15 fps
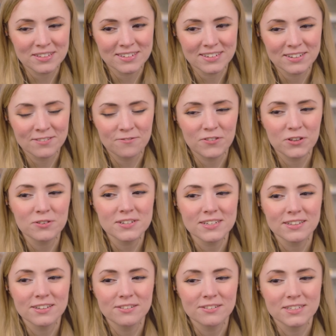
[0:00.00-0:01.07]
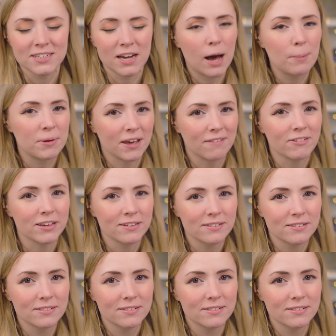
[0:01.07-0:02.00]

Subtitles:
it feels a little top heavy.